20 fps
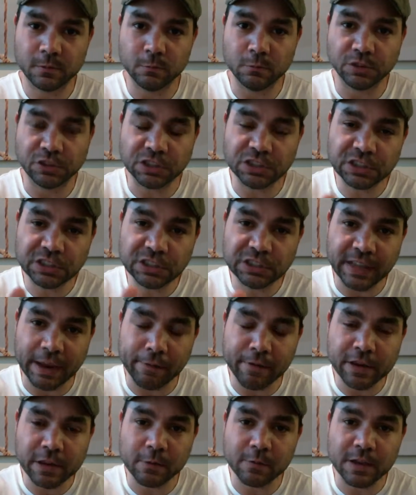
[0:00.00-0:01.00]
which is
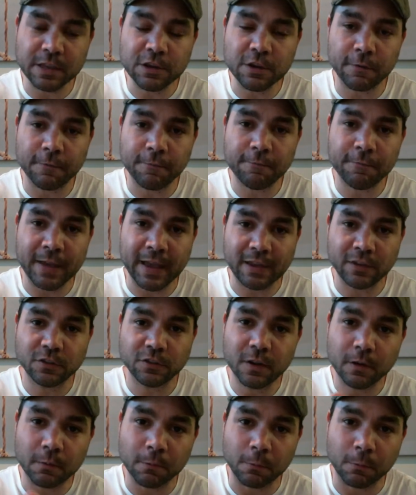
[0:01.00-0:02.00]
staring you in your
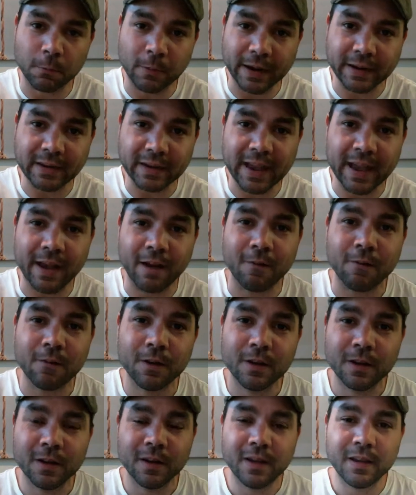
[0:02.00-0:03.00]
face right now